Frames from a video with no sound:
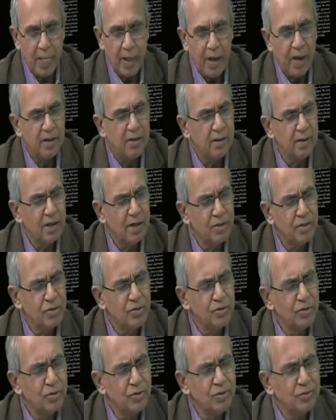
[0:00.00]
and as you
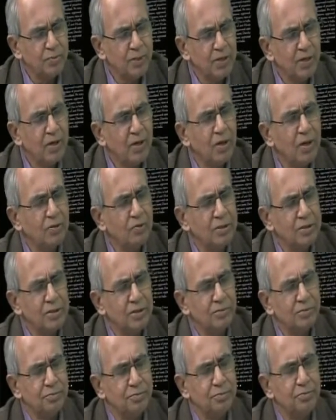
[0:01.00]
know, Bengal was
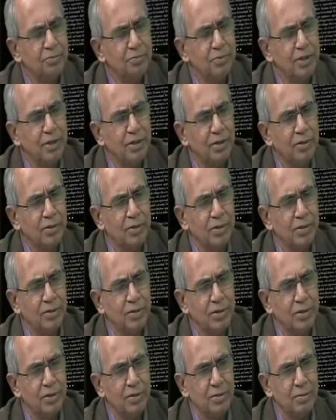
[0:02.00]

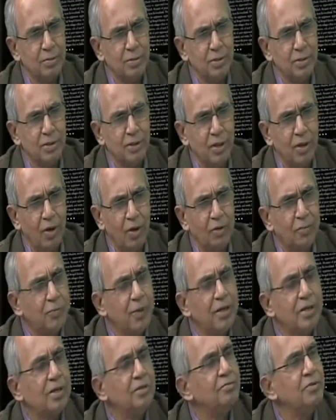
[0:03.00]
a
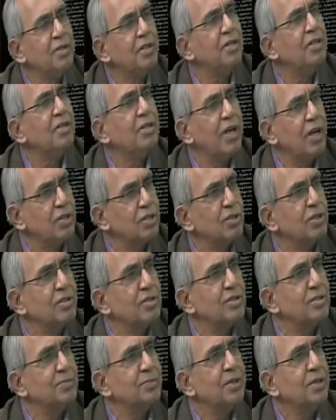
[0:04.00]
hotbed of Indian
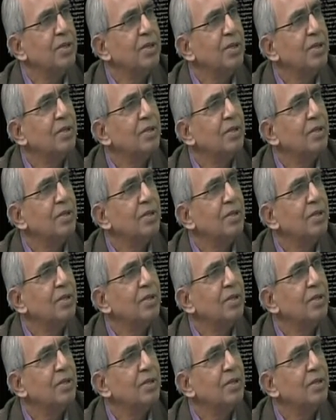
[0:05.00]
nationalism.